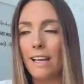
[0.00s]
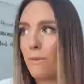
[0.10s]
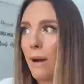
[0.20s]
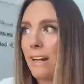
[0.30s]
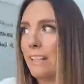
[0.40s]

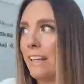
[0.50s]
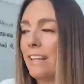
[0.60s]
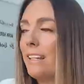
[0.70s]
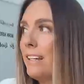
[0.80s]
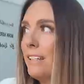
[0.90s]

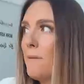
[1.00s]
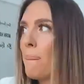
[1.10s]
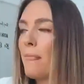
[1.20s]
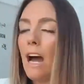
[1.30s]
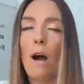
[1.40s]

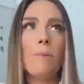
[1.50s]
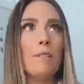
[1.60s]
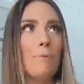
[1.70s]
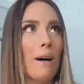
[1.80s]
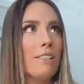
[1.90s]
how
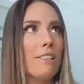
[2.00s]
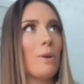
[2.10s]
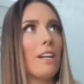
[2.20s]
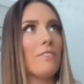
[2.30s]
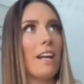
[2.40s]
many months
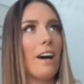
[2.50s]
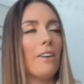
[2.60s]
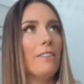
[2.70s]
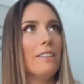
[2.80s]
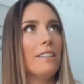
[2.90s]
do I have
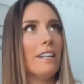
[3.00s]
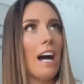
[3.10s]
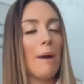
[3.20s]
now?